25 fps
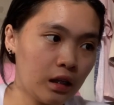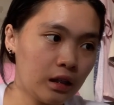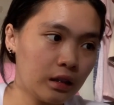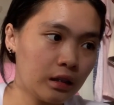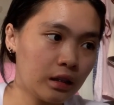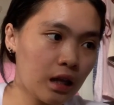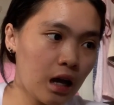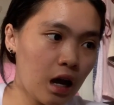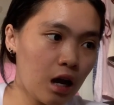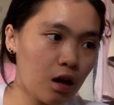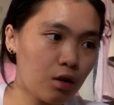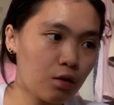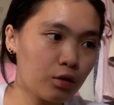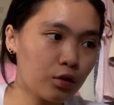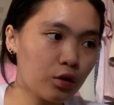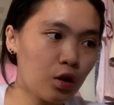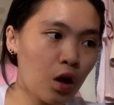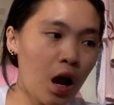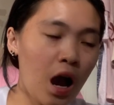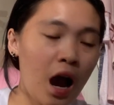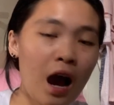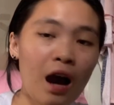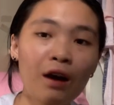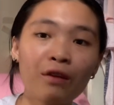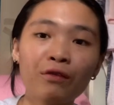Now, you
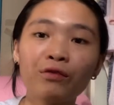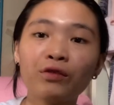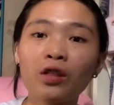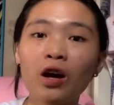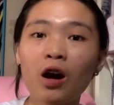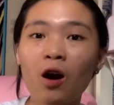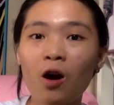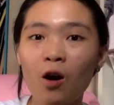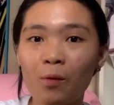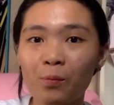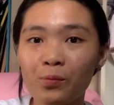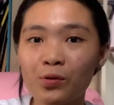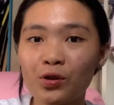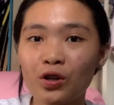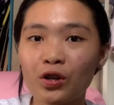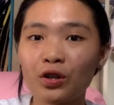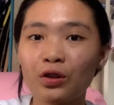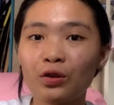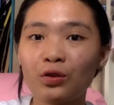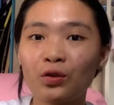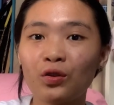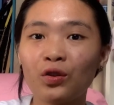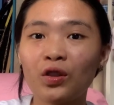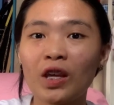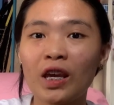have the
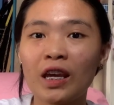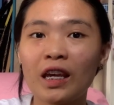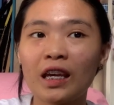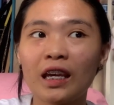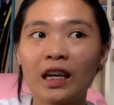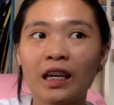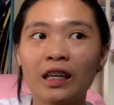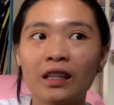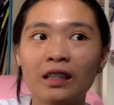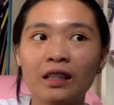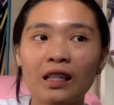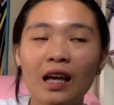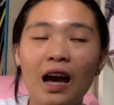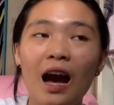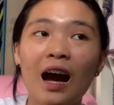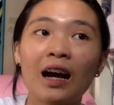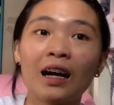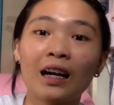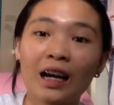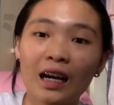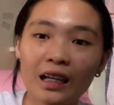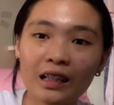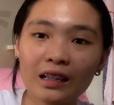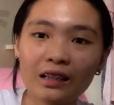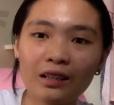option to take it
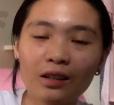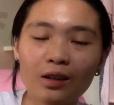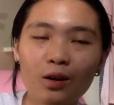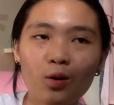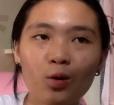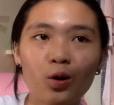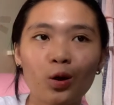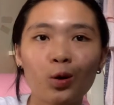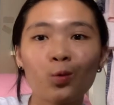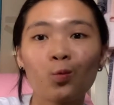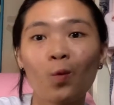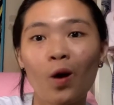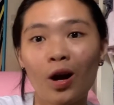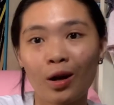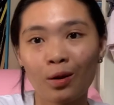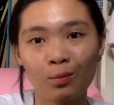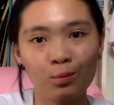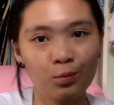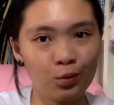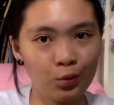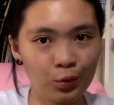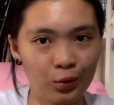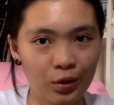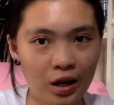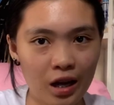agad or wag
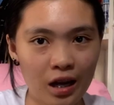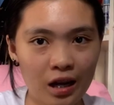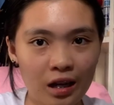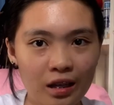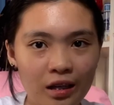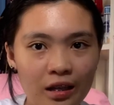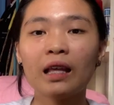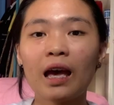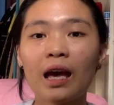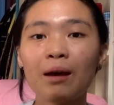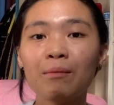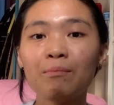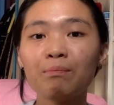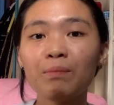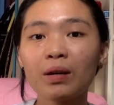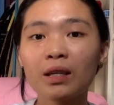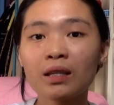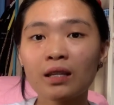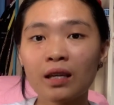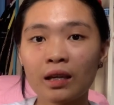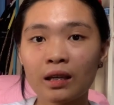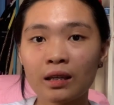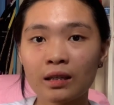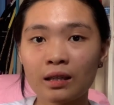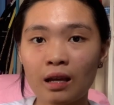muna. The
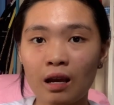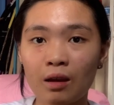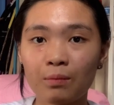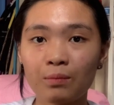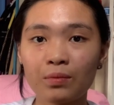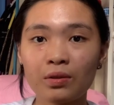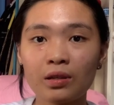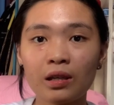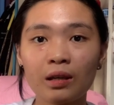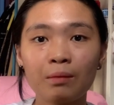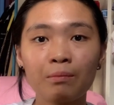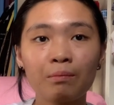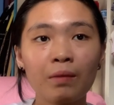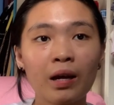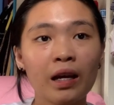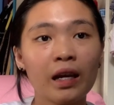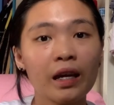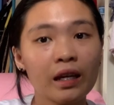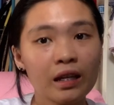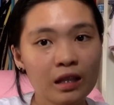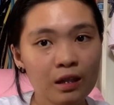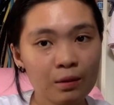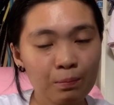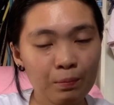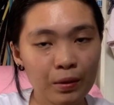MPASS exams, in my
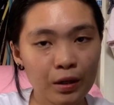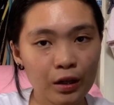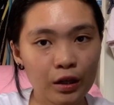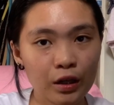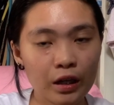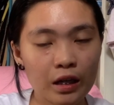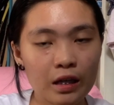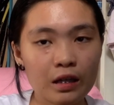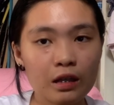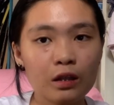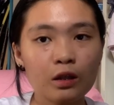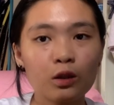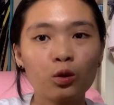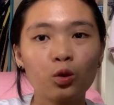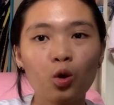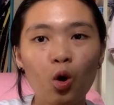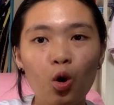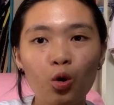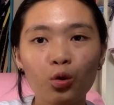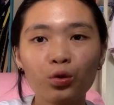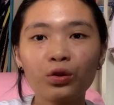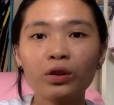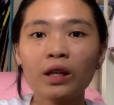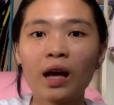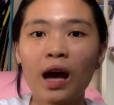experience,
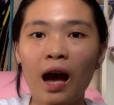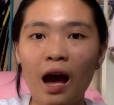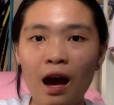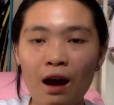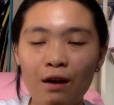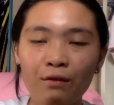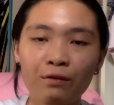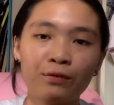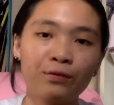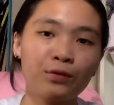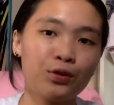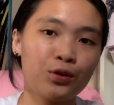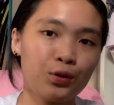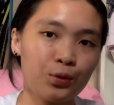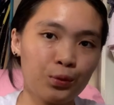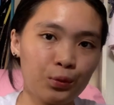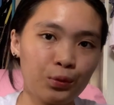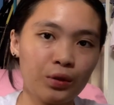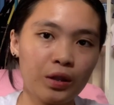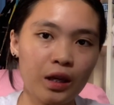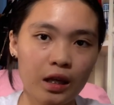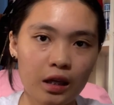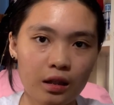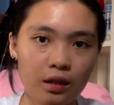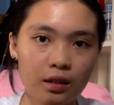don't have due
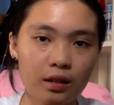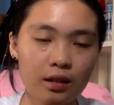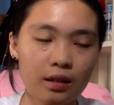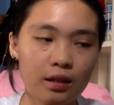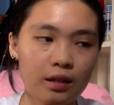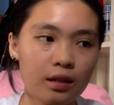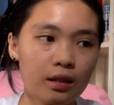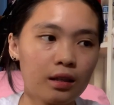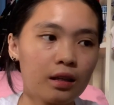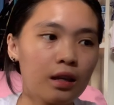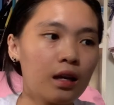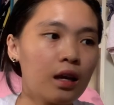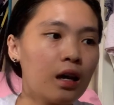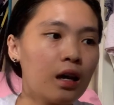dates.